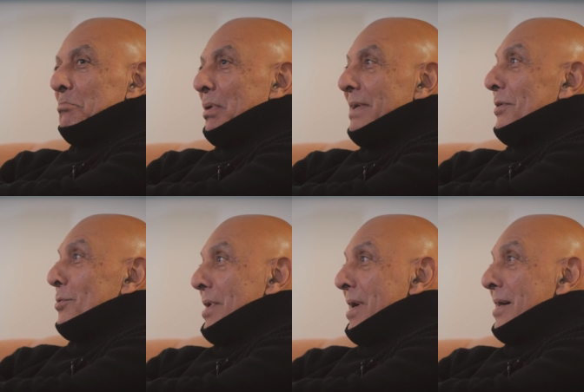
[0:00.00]
Believe
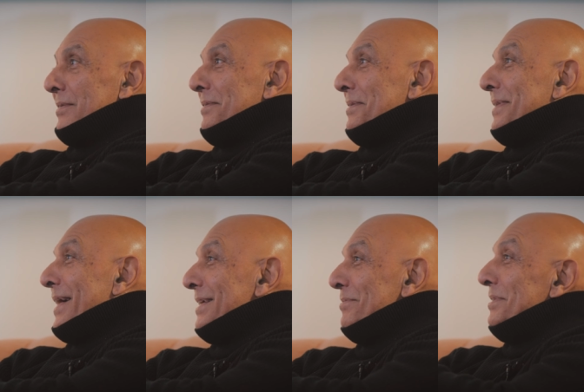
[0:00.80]
it or not,
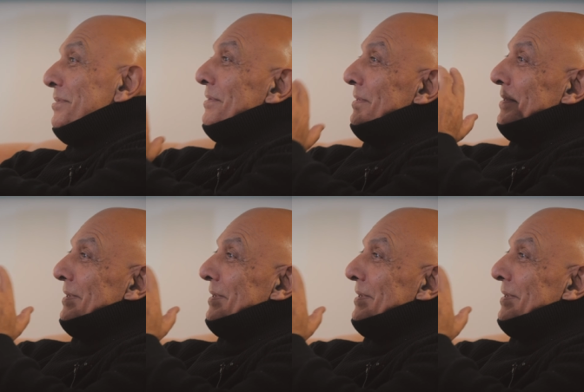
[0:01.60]
they even